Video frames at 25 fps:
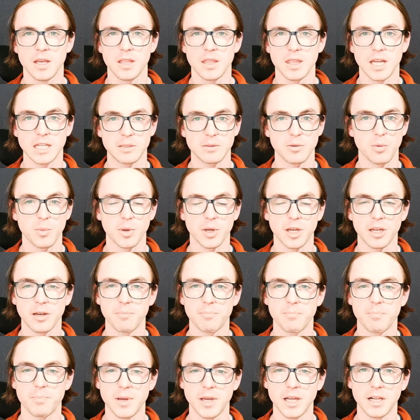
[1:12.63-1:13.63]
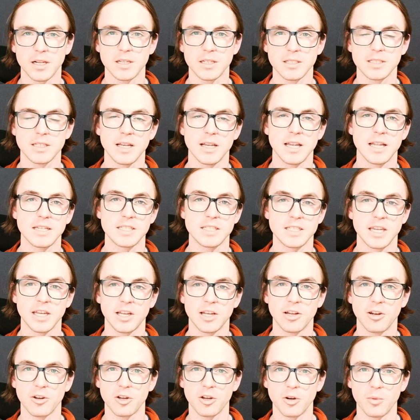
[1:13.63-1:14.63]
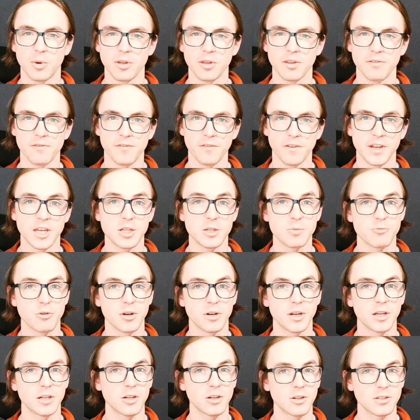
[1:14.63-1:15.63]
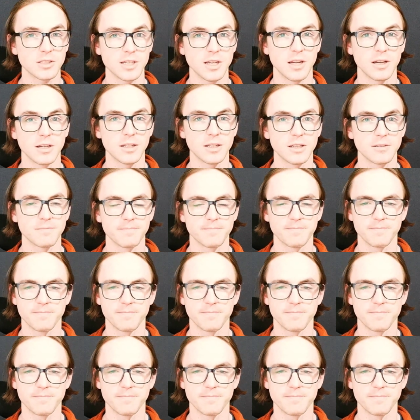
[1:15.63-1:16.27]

That's what we're going to build. Let's take a look at what the finished product looks like.